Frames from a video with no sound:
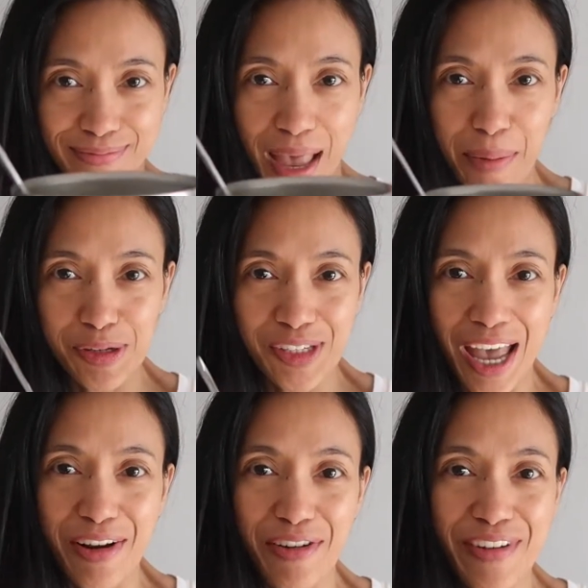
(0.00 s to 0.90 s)
apple
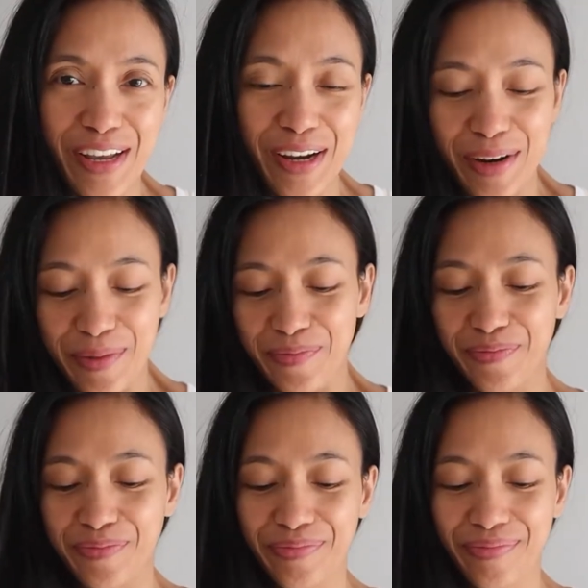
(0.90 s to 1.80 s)
cider vinegar.
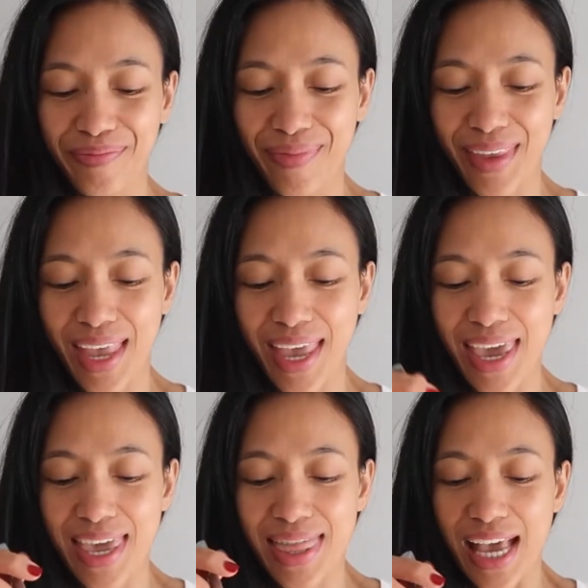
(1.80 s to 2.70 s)

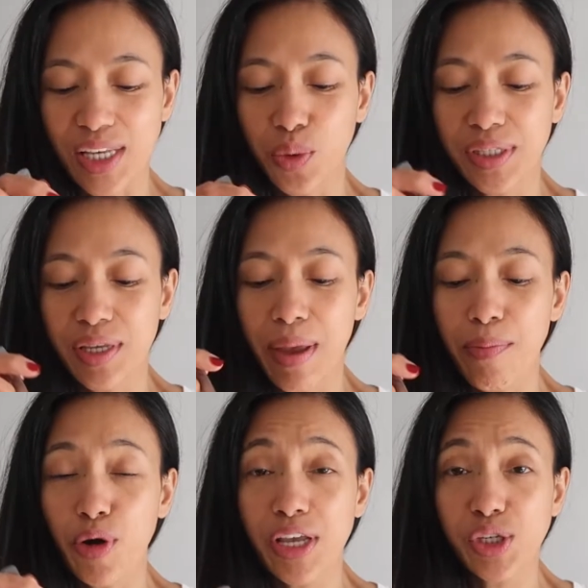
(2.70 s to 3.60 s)
That's what's in my
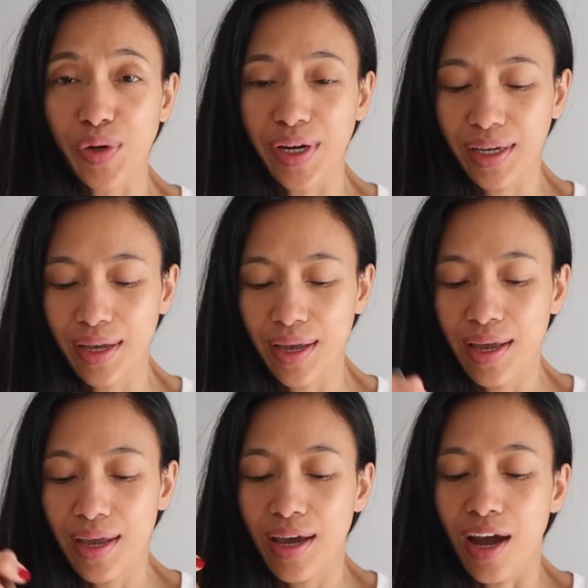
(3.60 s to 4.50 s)
morning drink.
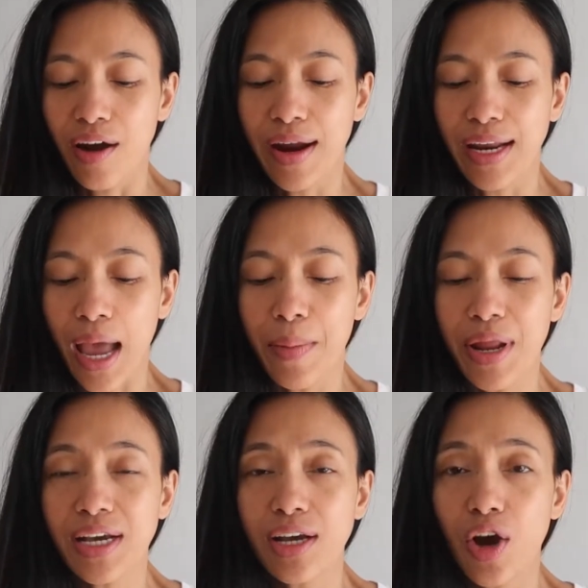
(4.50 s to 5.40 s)
All right, I'm
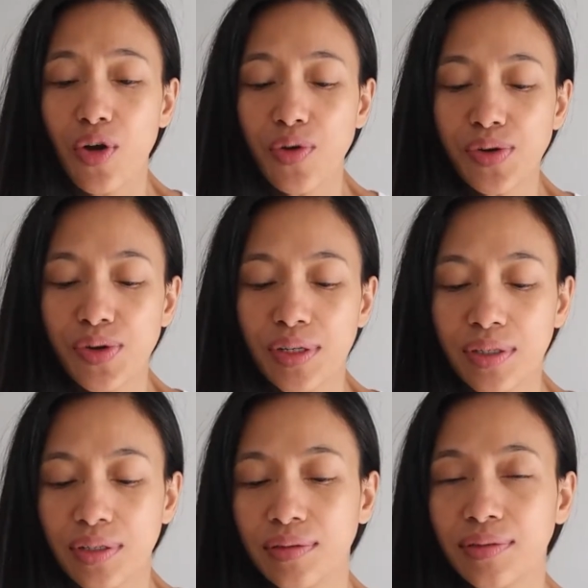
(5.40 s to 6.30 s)
gonna go
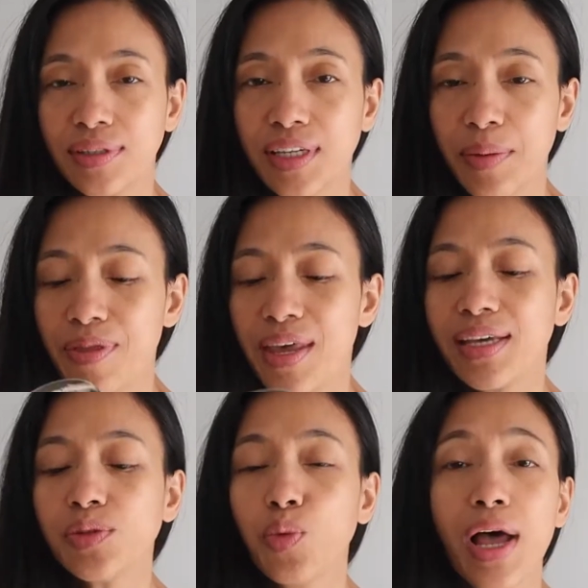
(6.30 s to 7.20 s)
sip
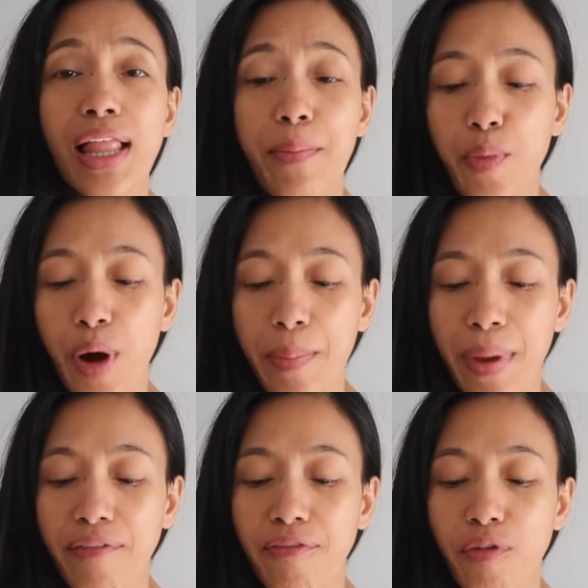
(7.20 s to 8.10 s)
this while I'm
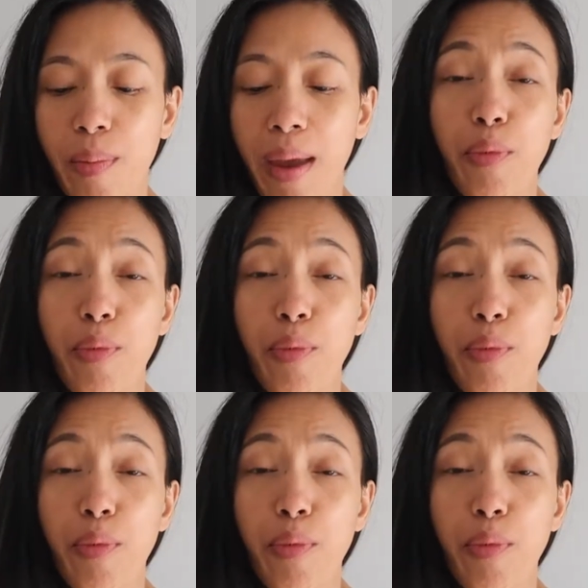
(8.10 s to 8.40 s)
prepping for my